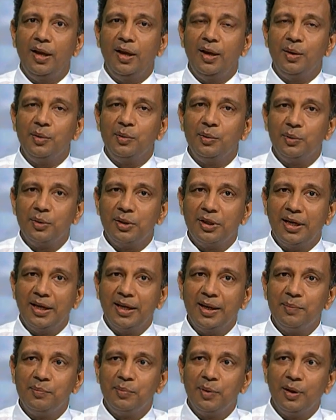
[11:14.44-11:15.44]
don't
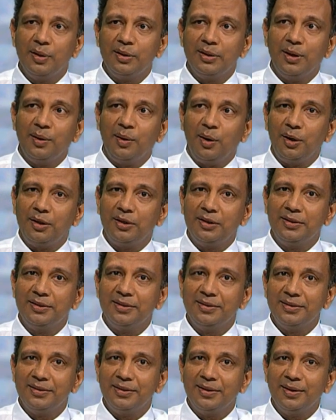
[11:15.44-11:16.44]
keep the hot
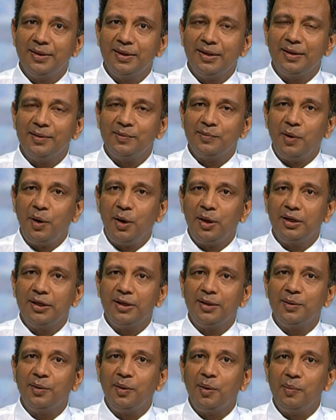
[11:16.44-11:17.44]

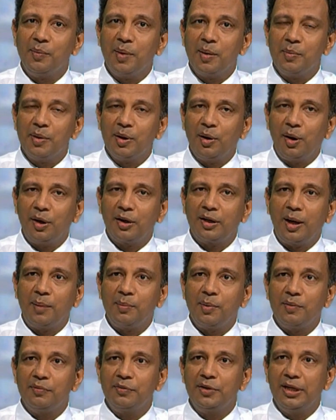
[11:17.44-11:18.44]
water or maybe hot
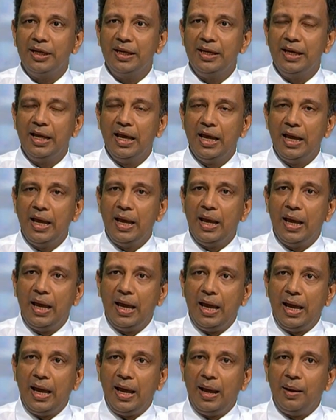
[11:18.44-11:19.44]
cup of tea,
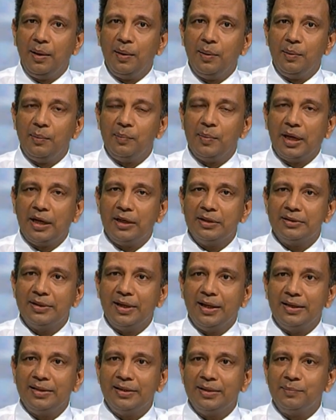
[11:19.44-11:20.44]
because
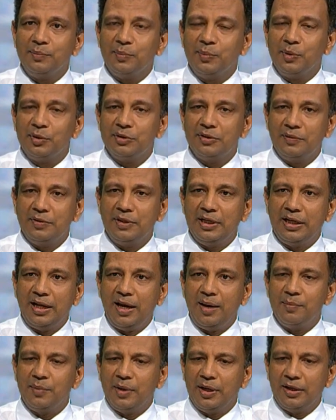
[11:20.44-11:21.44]
most of the
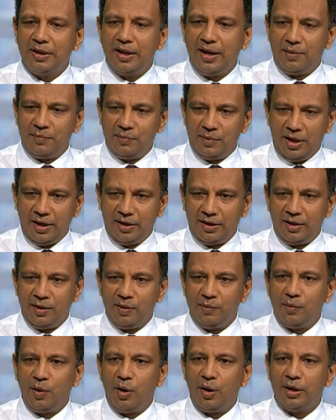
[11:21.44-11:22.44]
time when they are, like, you
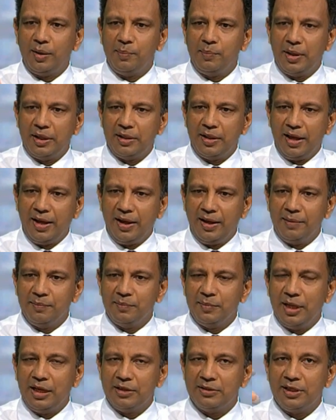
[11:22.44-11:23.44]
know, walking,
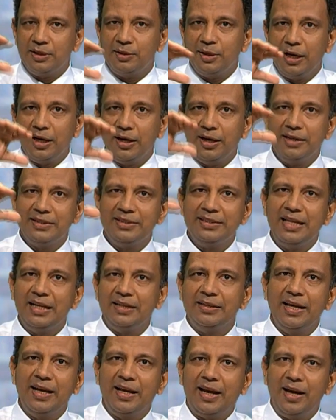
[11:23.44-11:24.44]
there's a tendency
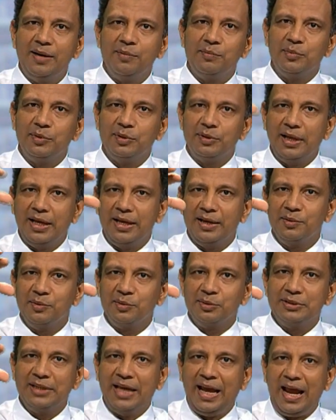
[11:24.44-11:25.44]
that they
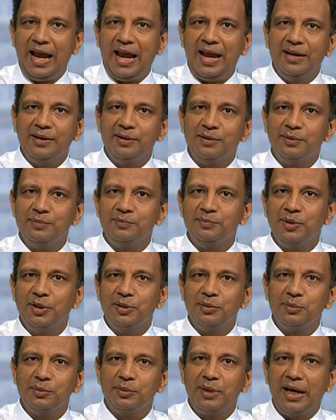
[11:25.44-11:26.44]
use the hand
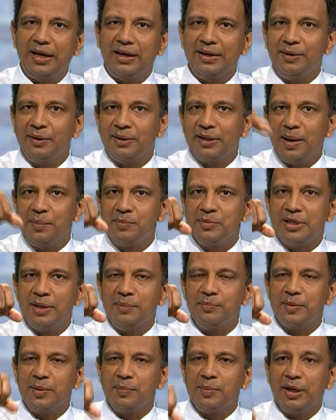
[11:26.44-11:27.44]
to, like, you know, grab
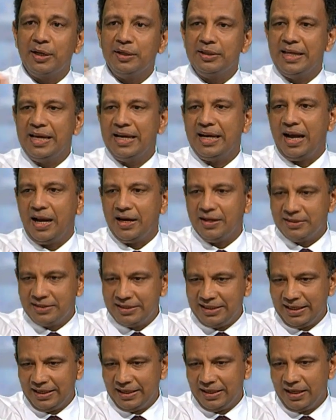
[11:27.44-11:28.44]
something, because they can't
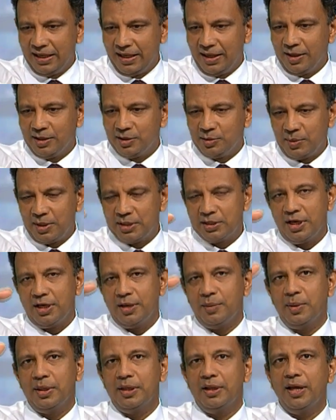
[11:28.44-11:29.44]
see,
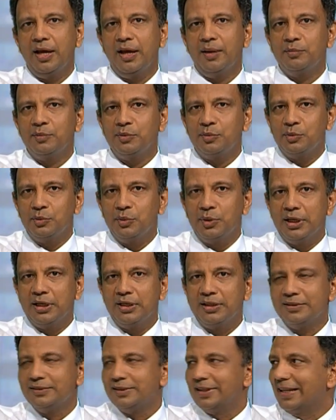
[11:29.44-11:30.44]
especially when they are 2
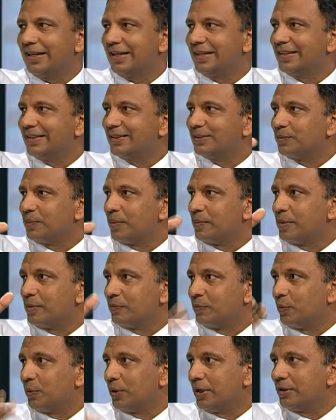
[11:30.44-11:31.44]
years, 3 years, or maybe
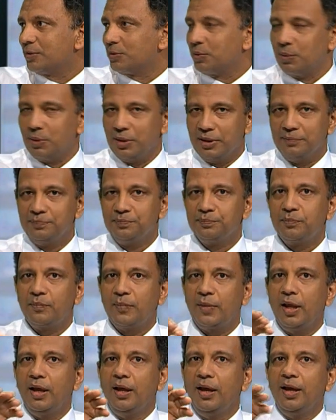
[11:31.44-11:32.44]
4 years old.
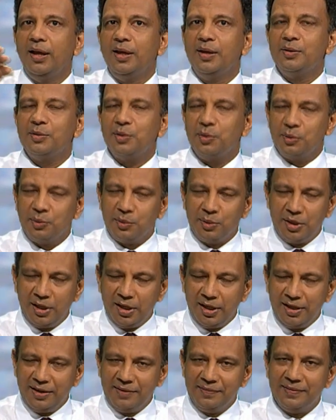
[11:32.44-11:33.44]
So don't
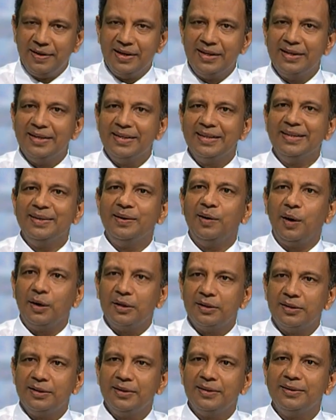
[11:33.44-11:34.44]
leave any
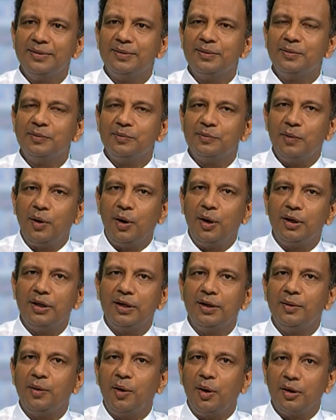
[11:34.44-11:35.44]
hot
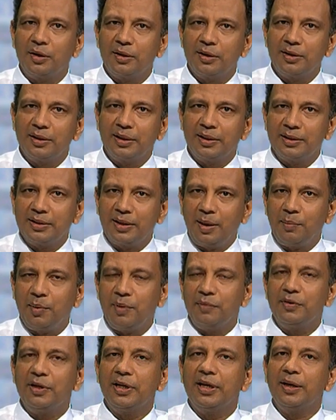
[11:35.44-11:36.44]
water or hot cup
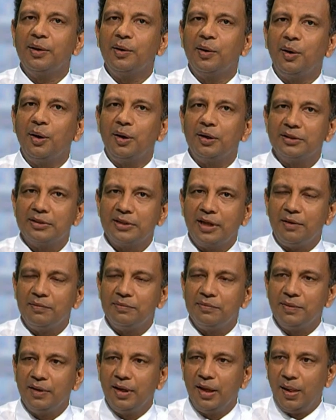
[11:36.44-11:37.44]
of tea or hot
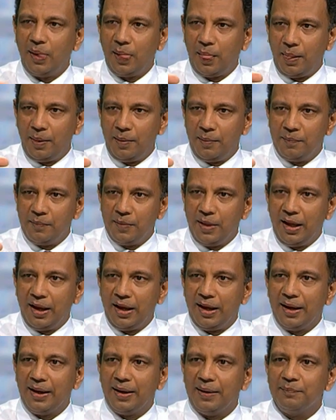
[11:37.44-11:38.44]
stuff
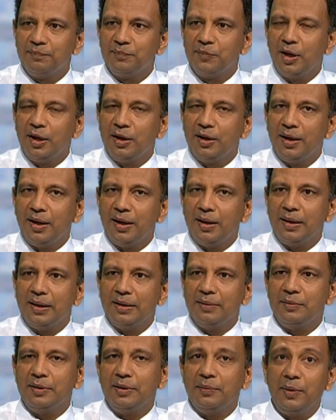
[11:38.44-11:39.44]

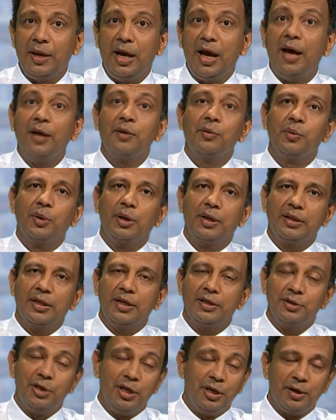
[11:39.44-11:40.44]
where
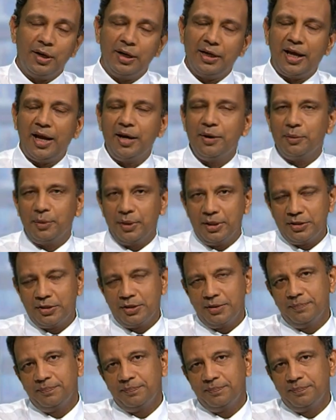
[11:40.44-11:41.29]
the children can reach.